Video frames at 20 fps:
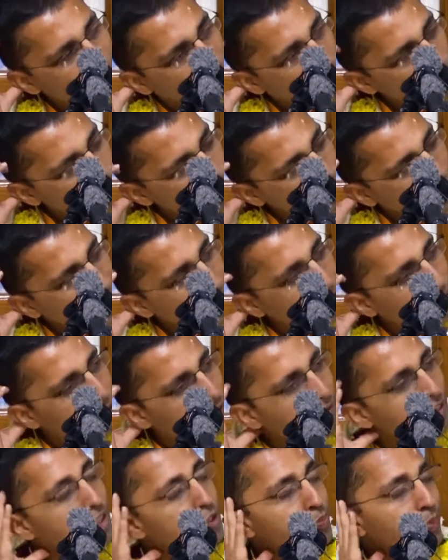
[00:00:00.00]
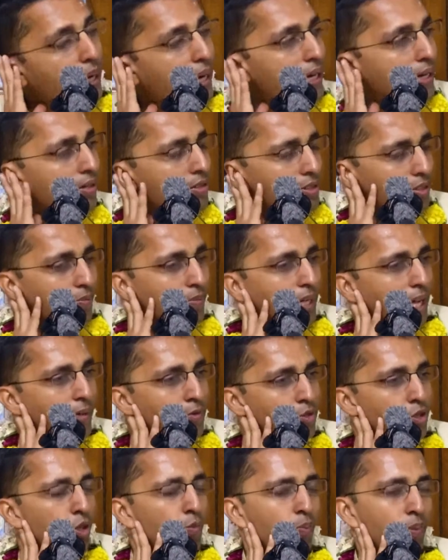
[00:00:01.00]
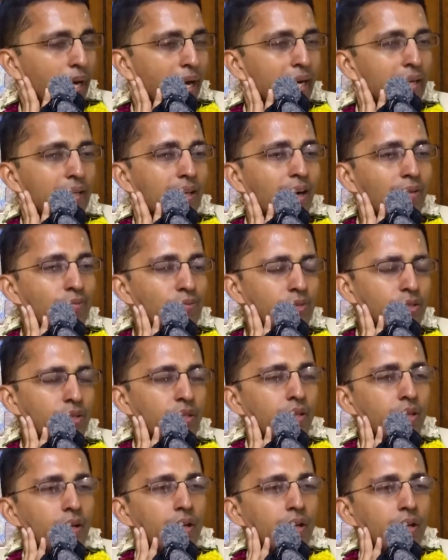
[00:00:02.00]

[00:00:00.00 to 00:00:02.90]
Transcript: how to get rid of this pride? Sometimes, you know, pride comes.